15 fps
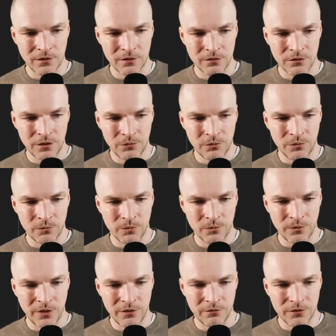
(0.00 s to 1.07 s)
So now when
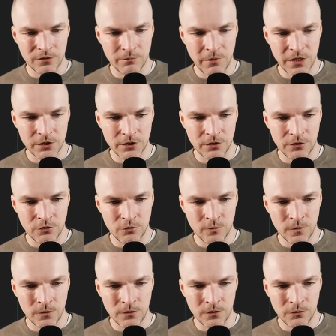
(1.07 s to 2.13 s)
we have this Magic Cube,